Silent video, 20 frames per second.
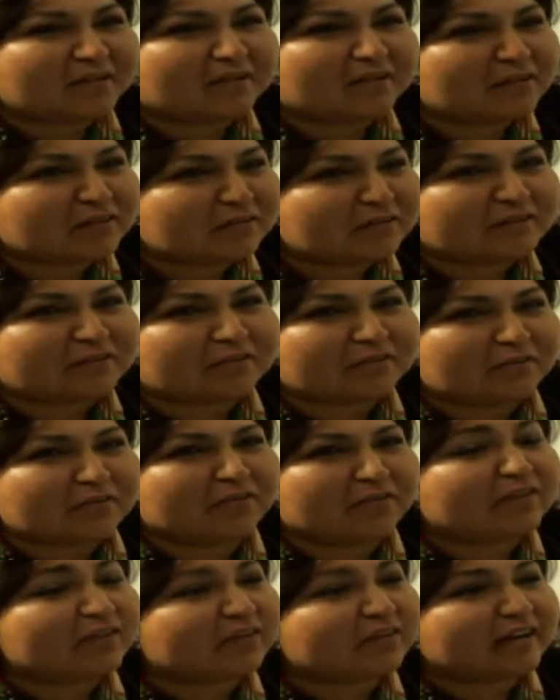grocery store
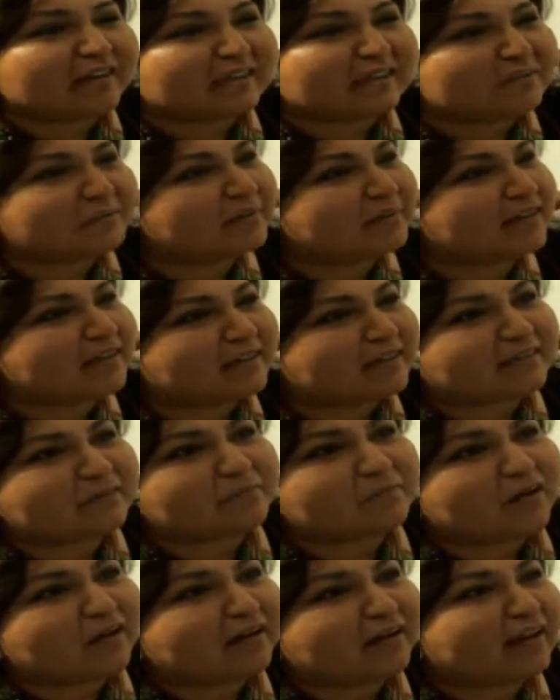with the Lord? I said, Because
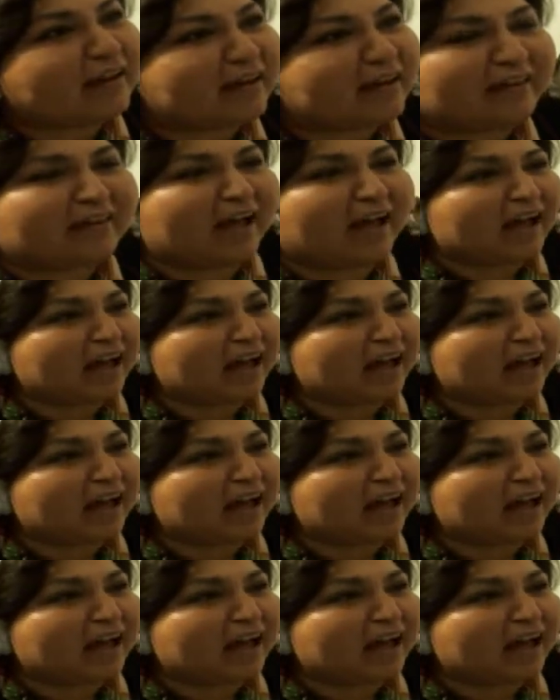I'm walking in the